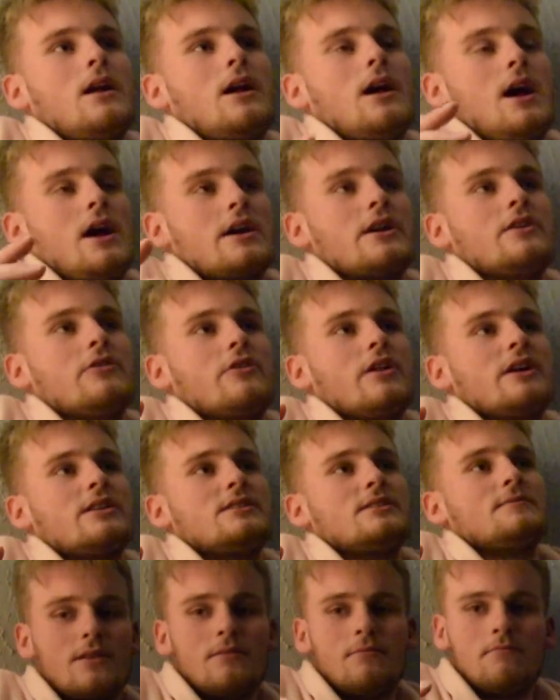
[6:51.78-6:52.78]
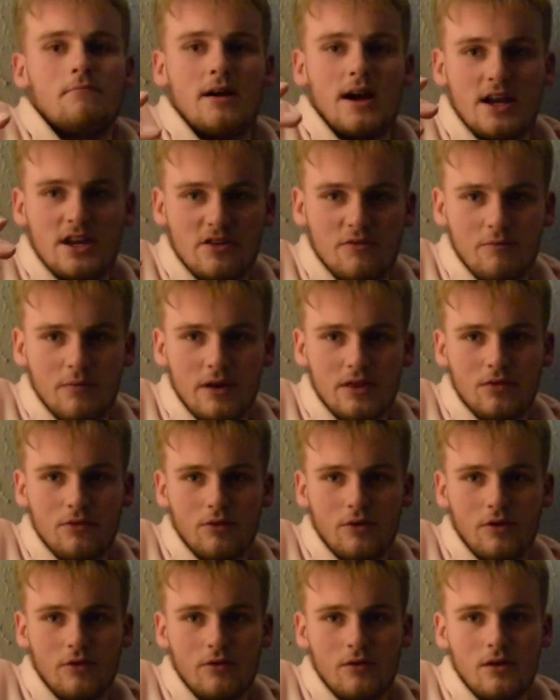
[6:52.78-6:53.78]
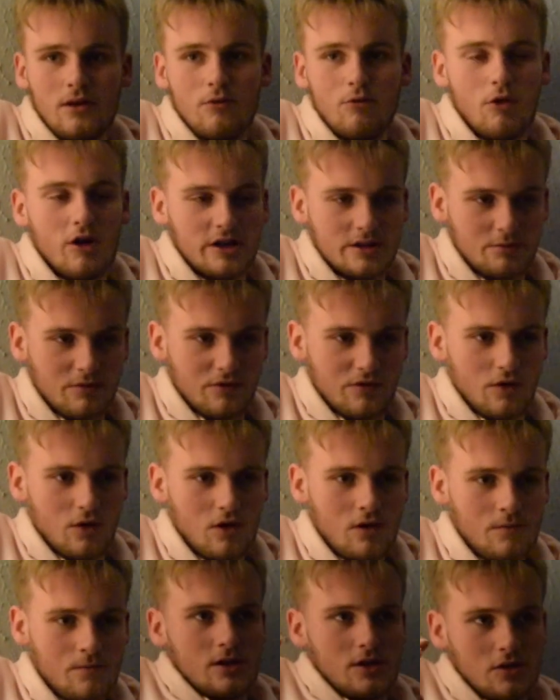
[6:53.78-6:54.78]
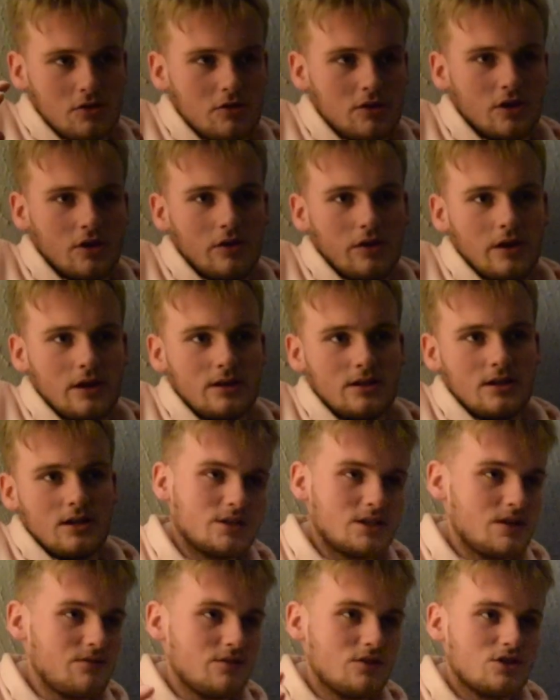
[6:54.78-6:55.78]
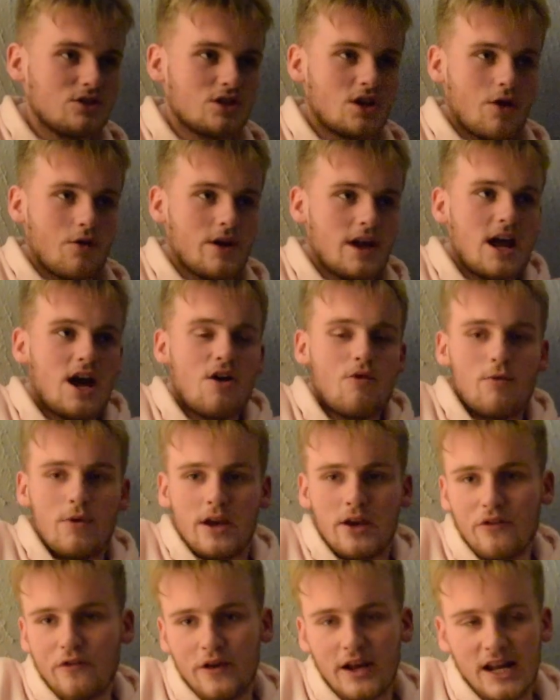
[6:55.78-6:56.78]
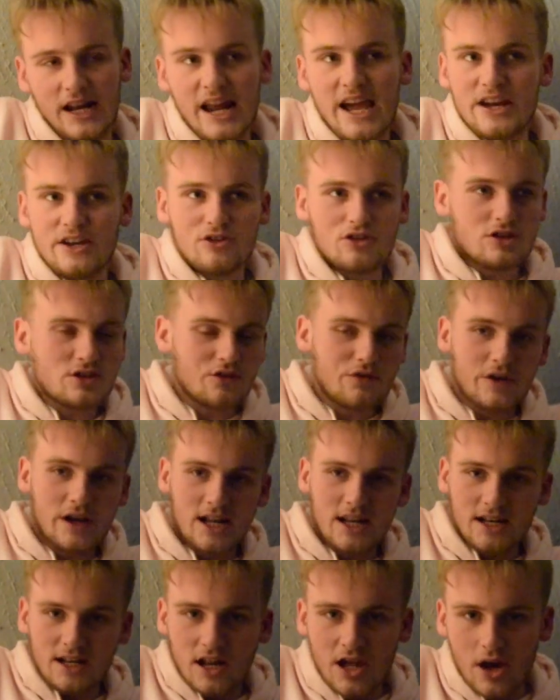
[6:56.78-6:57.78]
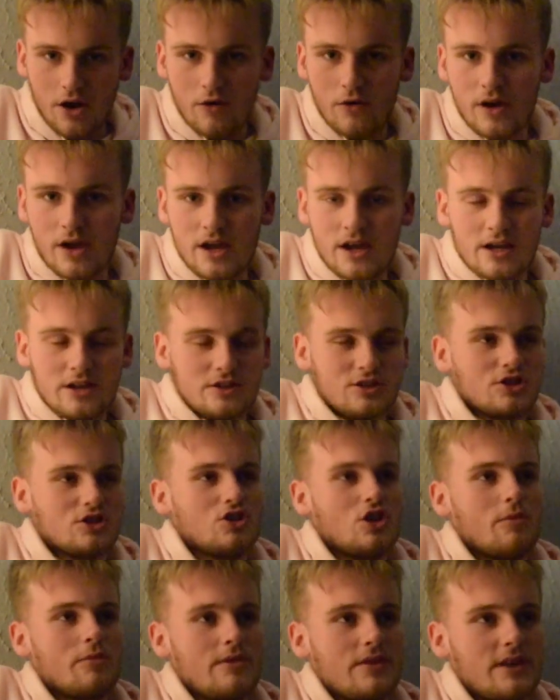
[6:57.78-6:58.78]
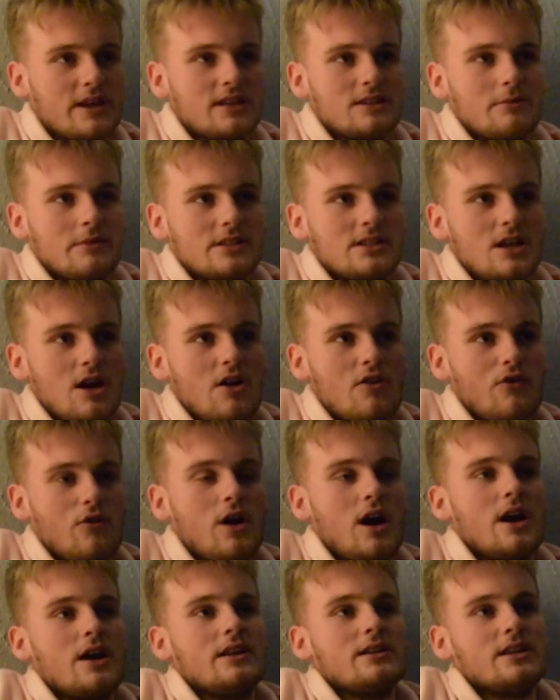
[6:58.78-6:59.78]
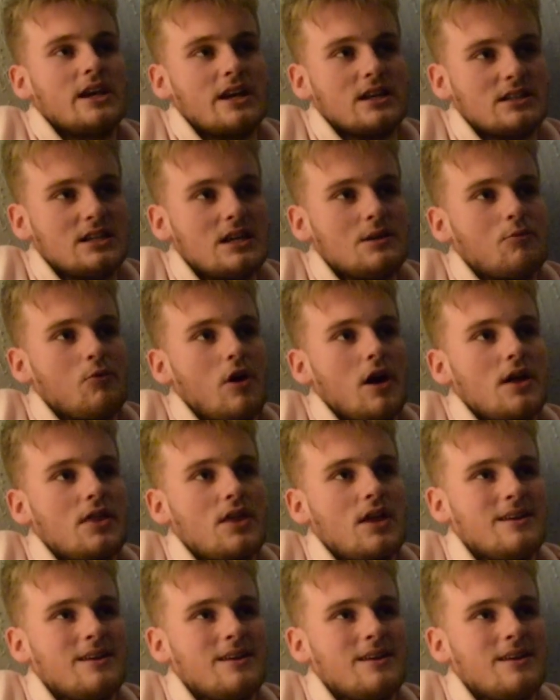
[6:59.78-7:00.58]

I can do this. Matt, you've been through worse before, you can do this. It's even just going out when you're feeling anxious or feeling low, just stop and think to myself, right, take a deep breath.